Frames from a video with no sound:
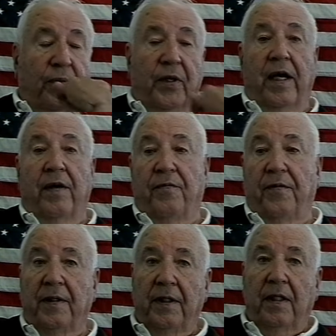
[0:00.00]
we have
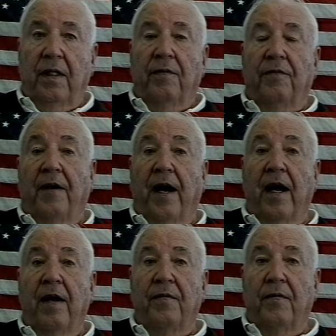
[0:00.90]

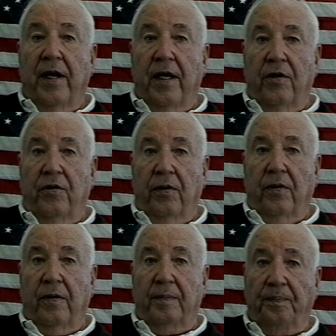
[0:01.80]
five
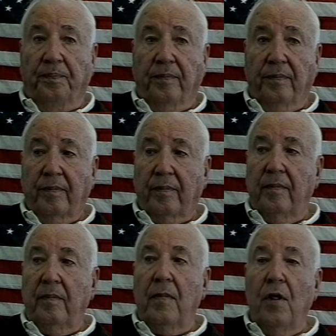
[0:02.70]
grandchildren,
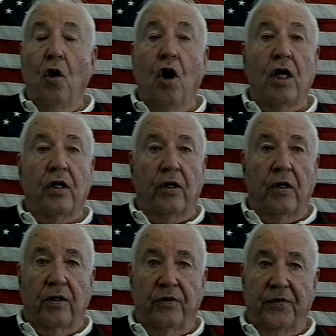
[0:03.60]
all
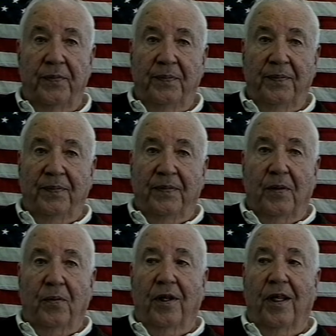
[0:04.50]
girls. Oh, we